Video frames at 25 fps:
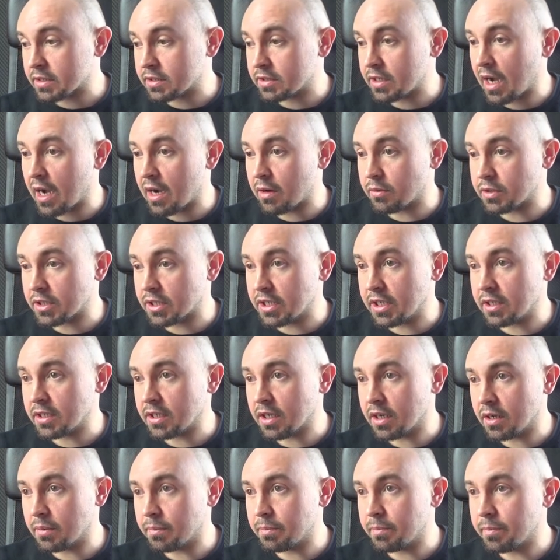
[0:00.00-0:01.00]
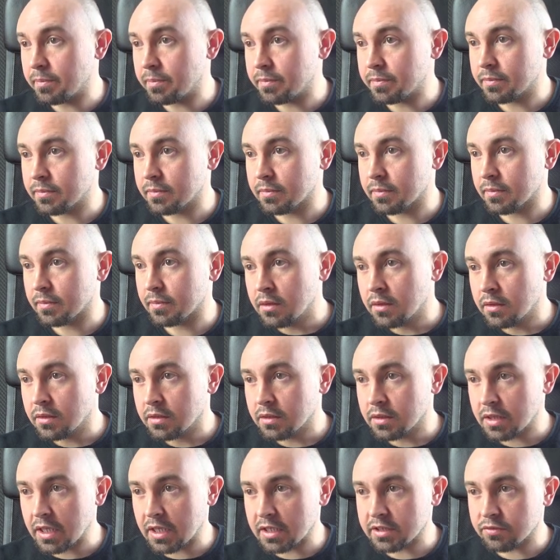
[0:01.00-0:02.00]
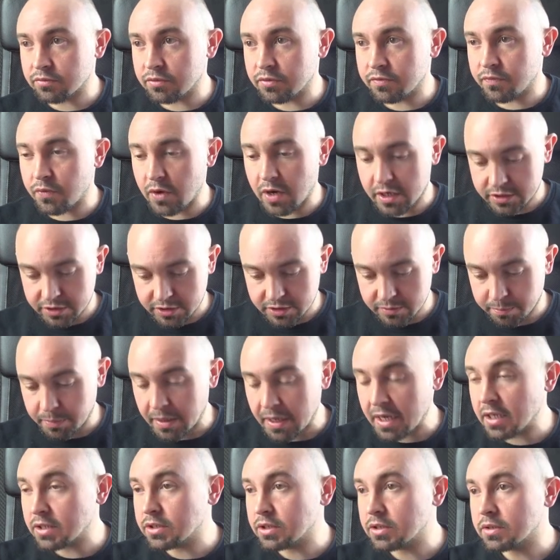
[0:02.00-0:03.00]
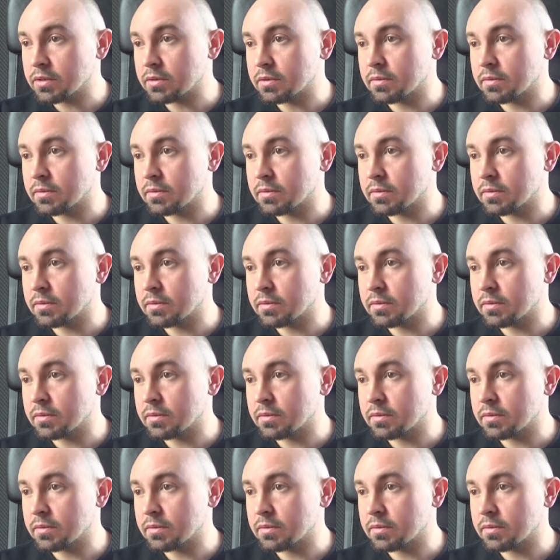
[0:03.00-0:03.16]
to our GitHub. Let's refresh the page.